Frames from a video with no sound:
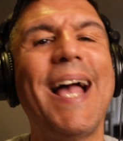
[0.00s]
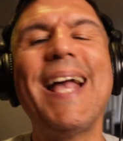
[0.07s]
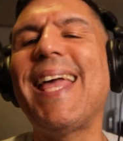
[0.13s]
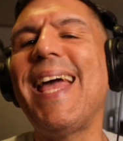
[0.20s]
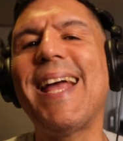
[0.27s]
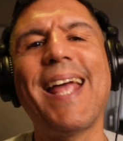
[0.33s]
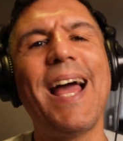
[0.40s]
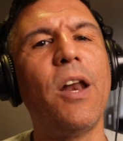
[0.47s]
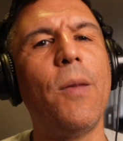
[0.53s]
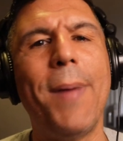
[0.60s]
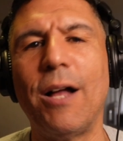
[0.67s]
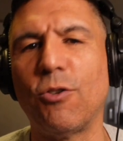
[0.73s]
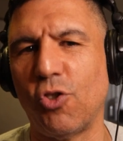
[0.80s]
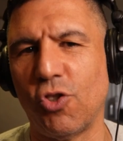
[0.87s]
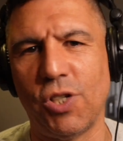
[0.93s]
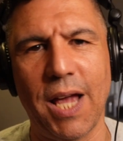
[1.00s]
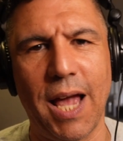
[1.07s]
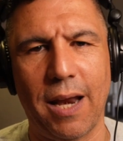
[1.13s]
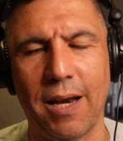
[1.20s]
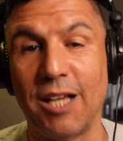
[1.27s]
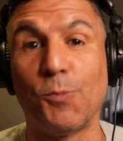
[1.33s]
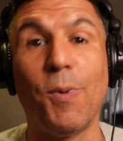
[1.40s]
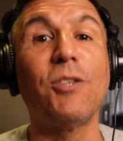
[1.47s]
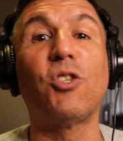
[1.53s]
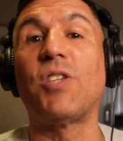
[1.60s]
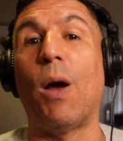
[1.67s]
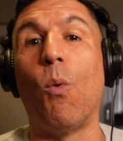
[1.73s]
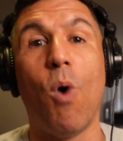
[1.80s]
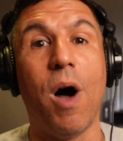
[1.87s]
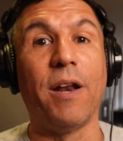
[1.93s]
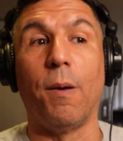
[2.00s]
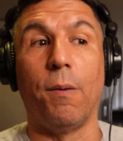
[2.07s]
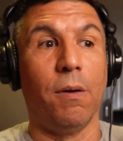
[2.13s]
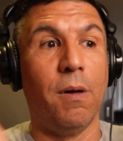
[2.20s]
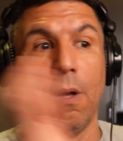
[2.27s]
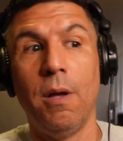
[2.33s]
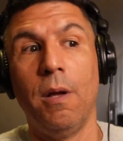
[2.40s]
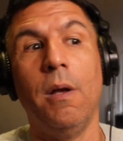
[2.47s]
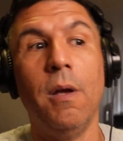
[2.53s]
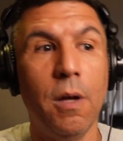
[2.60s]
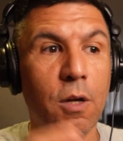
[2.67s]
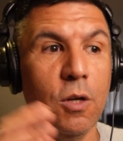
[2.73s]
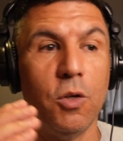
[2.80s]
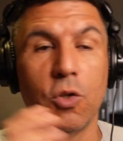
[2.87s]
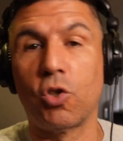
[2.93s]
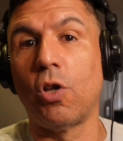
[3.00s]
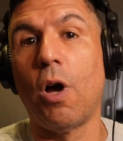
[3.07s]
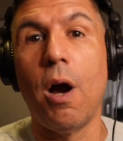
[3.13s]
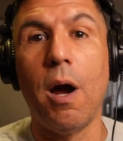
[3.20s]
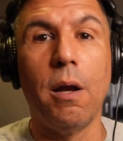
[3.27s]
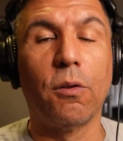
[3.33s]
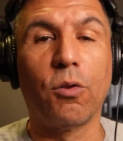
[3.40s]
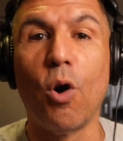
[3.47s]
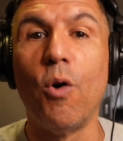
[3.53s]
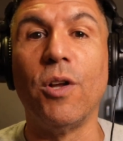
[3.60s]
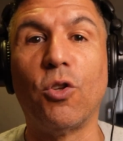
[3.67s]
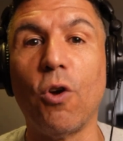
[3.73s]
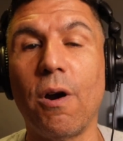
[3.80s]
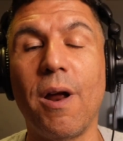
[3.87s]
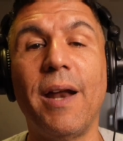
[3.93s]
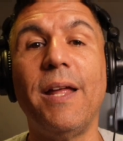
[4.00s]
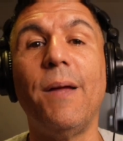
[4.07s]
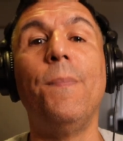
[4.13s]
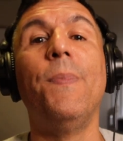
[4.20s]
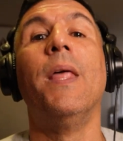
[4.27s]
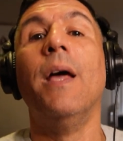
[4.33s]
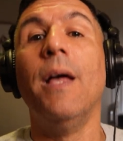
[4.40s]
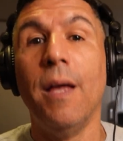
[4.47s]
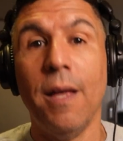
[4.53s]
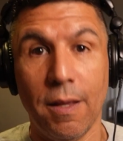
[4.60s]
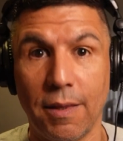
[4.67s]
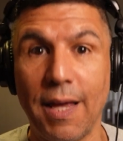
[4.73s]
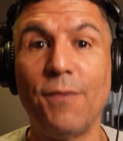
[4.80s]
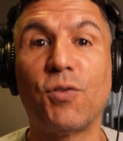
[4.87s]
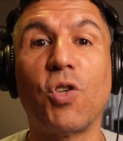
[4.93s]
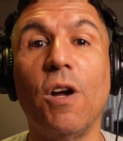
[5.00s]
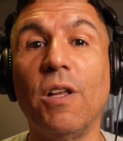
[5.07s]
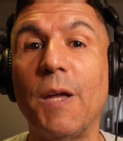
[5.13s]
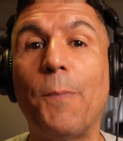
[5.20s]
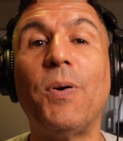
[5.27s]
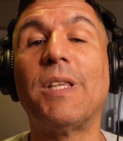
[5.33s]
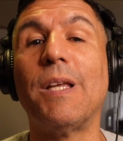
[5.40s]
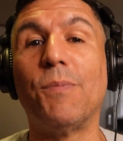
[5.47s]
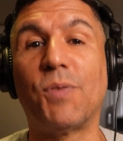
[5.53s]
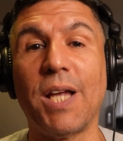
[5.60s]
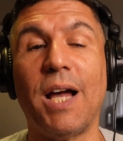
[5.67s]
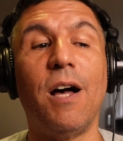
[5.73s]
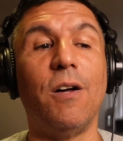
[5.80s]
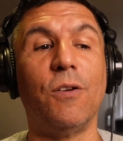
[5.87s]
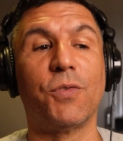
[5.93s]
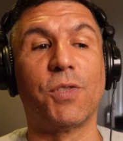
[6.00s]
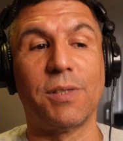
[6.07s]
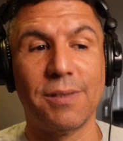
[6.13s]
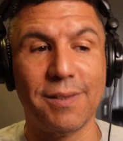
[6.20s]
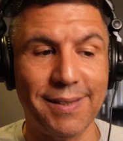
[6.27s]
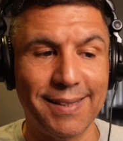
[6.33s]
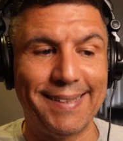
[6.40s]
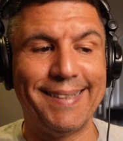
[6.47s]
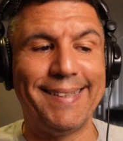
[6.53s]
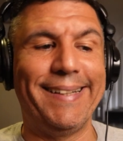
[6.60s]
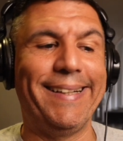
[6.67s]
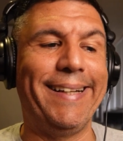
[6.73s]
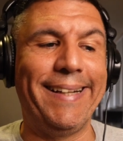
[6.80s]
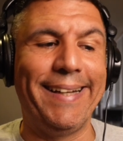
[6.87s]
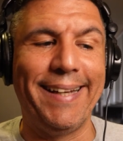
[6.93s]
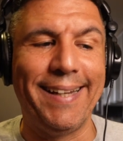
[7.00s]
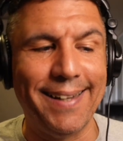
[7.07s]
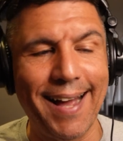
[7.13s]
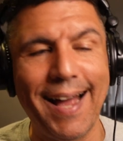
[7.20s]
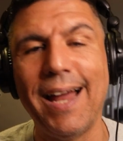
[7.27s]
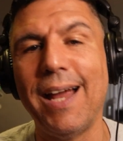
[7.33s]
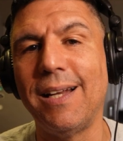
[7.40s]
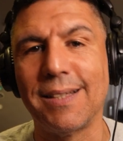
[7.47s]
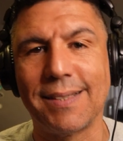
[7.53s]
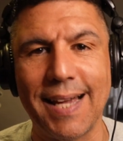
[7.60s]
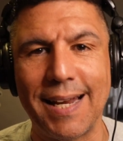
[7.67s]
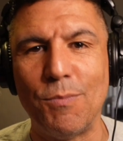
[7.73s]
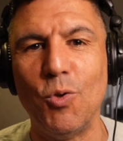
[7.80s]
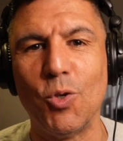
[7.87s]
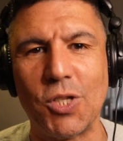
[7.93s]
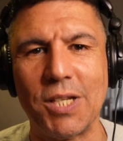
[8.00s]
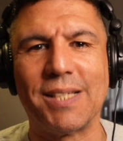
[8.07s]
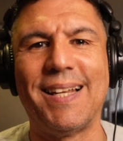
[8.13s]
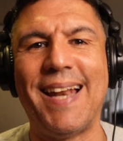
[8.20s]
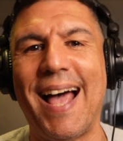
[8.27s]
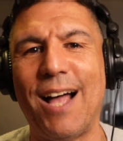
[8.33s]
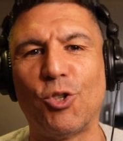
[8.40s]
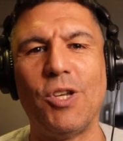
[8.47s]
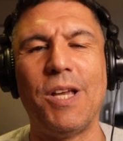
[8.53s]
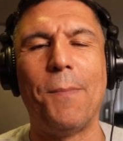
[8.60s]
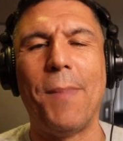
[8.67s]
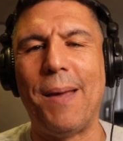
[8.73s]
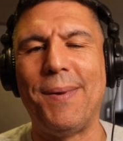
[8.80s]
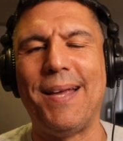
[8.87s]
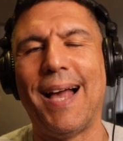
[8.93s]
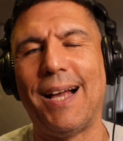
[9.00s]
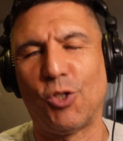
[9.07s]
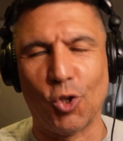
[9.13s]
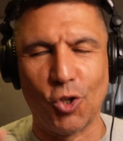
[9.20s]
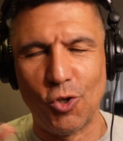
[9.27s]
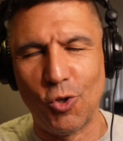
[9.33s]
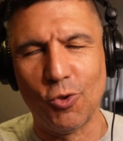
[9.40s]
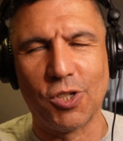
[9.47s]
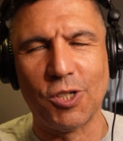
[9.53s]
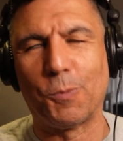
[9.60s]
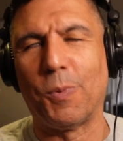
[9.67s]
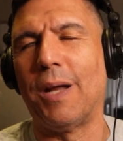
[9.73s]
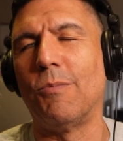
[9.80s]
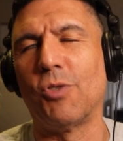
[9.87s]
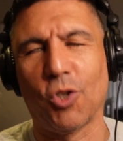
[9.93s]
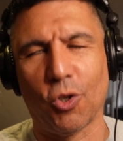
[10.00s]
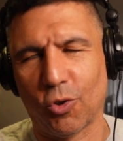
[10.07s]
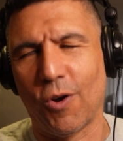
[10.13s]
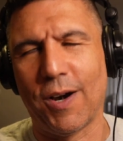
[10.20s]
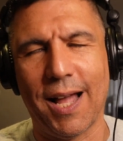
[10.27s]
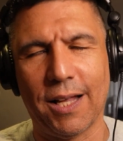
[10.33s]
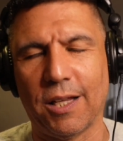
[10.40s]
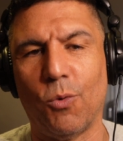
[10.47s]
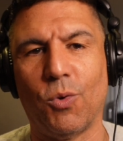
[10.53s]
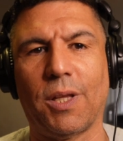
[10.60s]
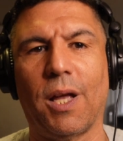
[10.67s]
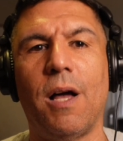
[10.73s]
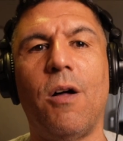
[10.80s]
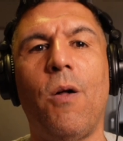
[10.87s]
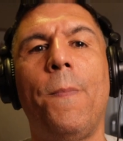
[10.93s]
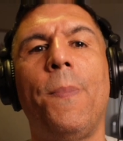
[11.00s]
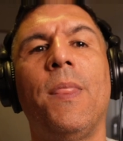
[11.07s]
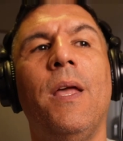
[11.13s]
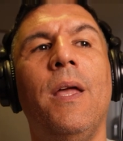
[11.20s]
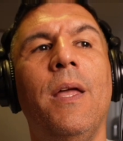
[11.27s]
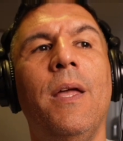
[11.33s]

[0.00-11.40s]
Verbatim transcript: I can't count them out just yet. As much as I want to start throwing dirt on them, they've certainly put themselves, and I understand I'm using this analogy, and maybe I shouldn't use this, but I'm just going to throw it out there. What the hell?